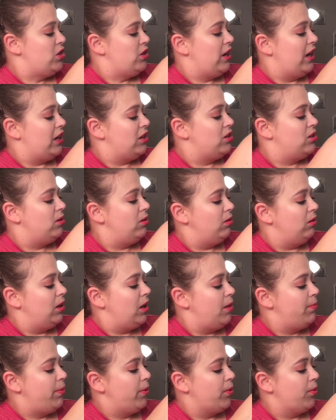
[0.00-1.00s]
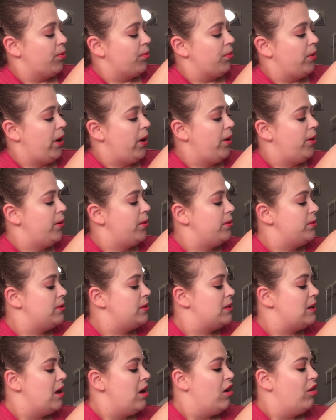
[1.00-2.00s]
You get Tulip,
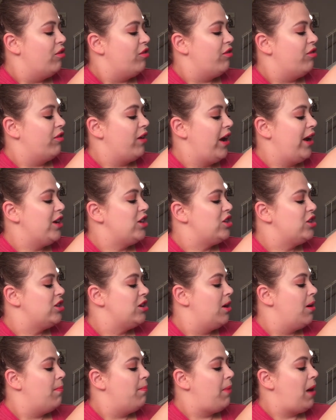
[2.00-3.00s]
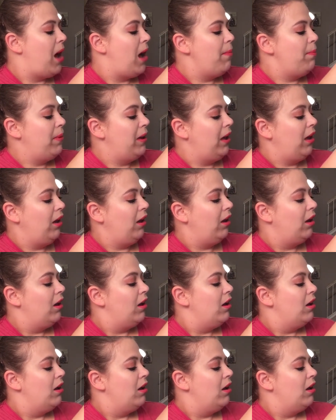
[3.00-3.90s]
Rose, Fresh, Poppy,